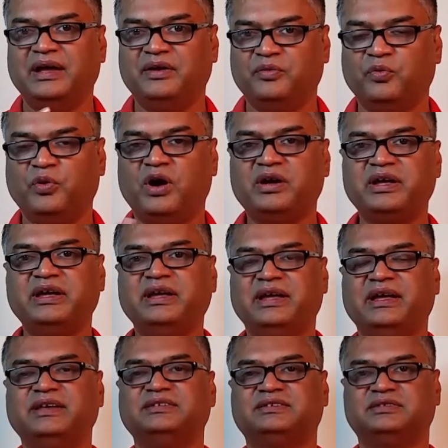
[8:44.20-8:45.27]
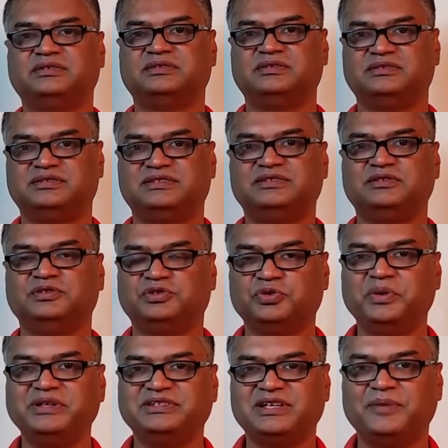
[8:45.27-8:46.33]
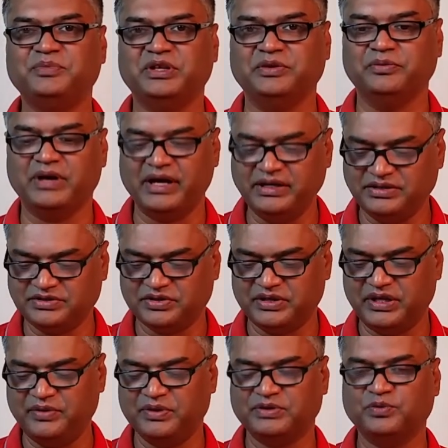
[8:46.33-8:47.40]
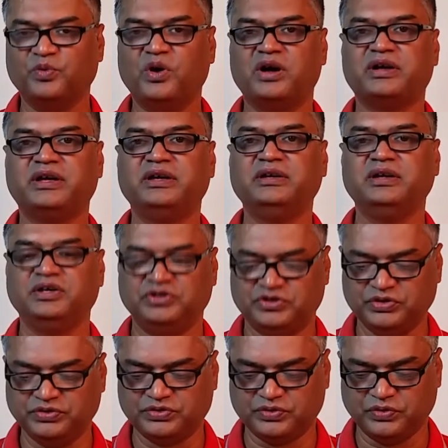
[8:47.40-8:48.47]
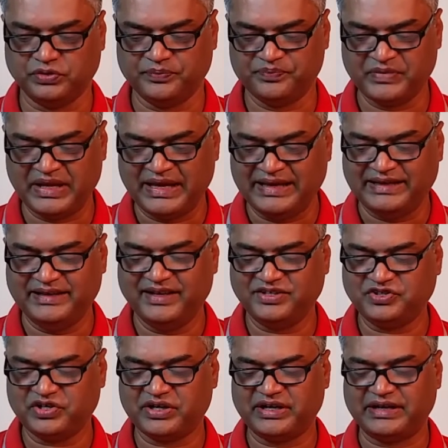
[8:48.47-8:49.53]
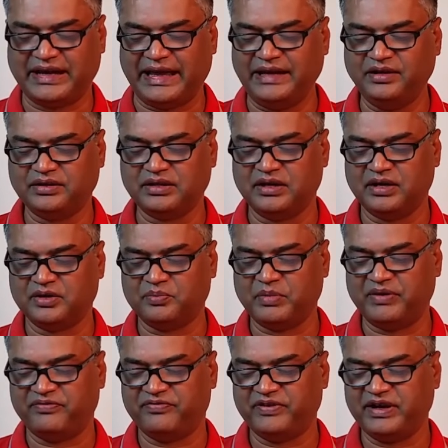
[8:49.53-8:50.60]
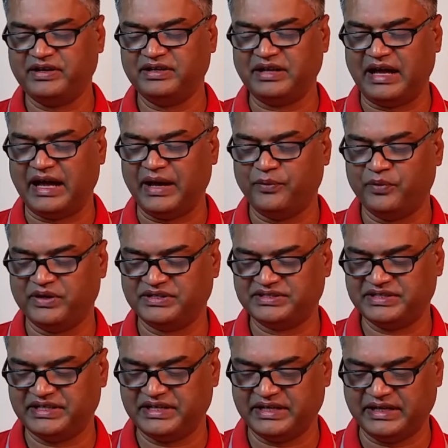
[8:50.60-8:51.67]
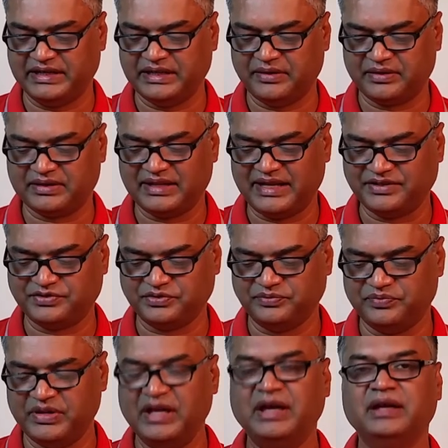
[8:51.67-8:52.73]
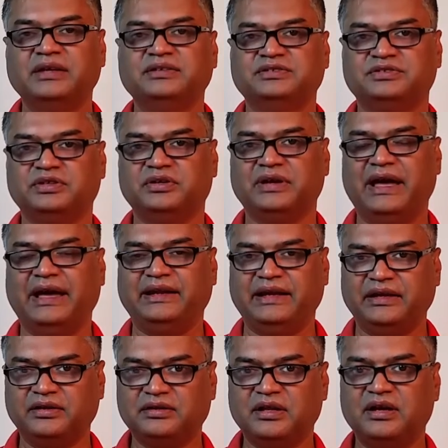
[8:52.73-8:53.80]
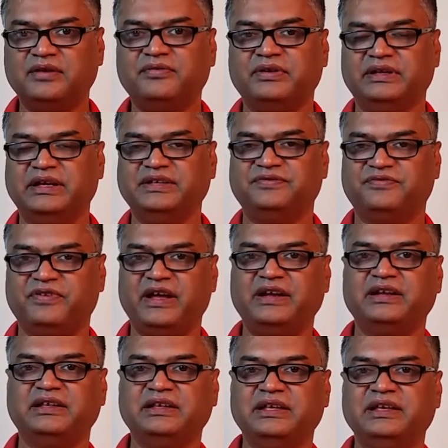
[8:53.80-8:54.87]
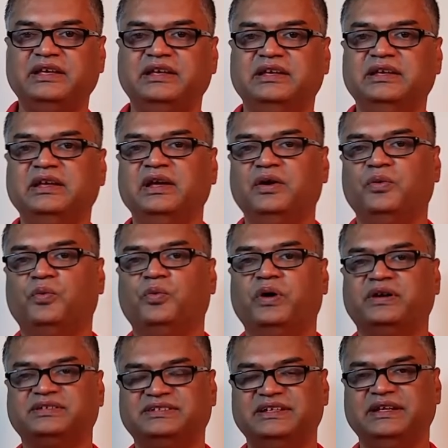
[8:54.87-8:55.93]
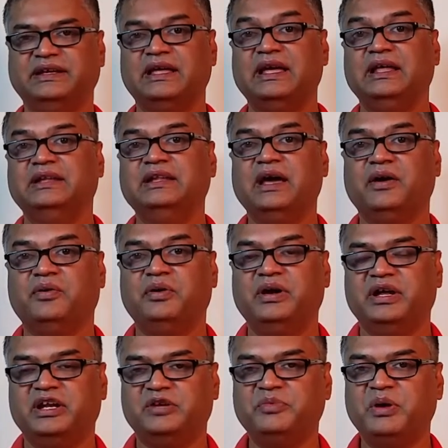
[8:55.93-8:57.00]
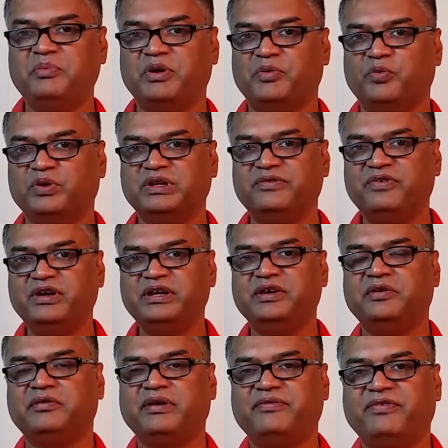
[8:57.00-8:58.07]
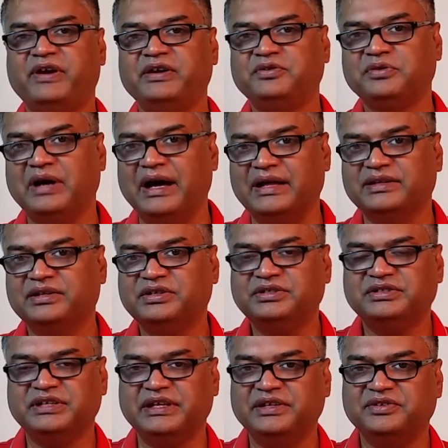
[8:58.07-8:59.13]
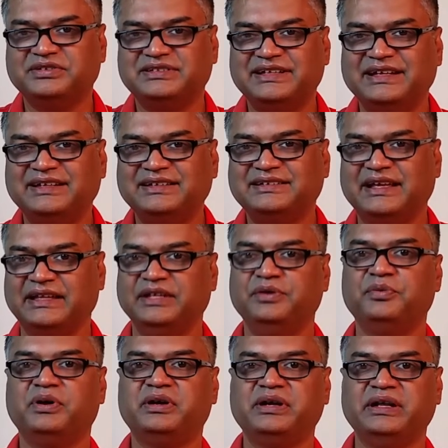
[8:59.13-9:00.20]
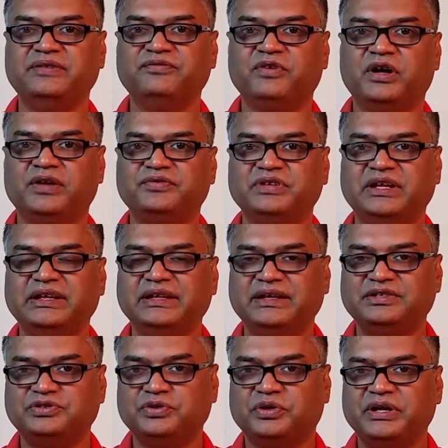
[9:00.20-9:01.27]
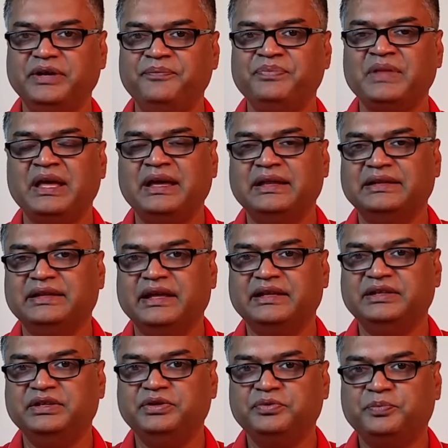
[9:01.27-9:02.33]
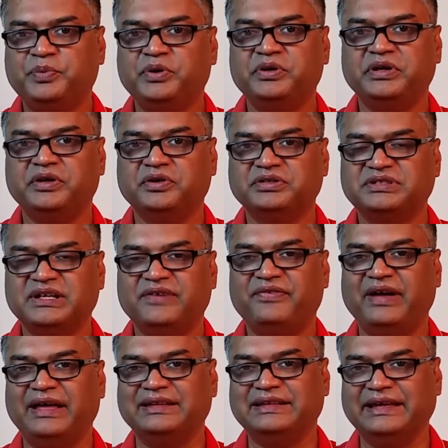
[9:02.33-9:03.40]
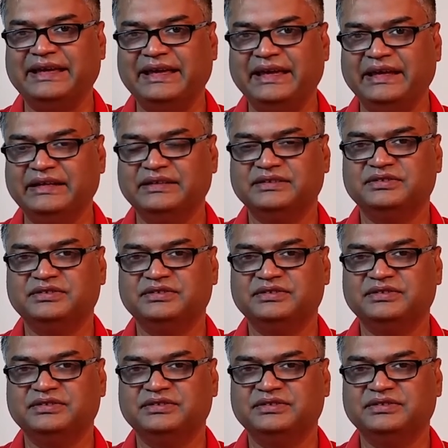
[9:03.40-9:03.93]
Walking is doing something, right? So he was walking to school. Yesterday at 8 o'clock, my friend and I were sitting in our classroom. So at 8 o'clock, his friend and he were sitting. Now, remember, whenever you're referring to others in your sentence and you are involved in that story, then you put yourself at the end.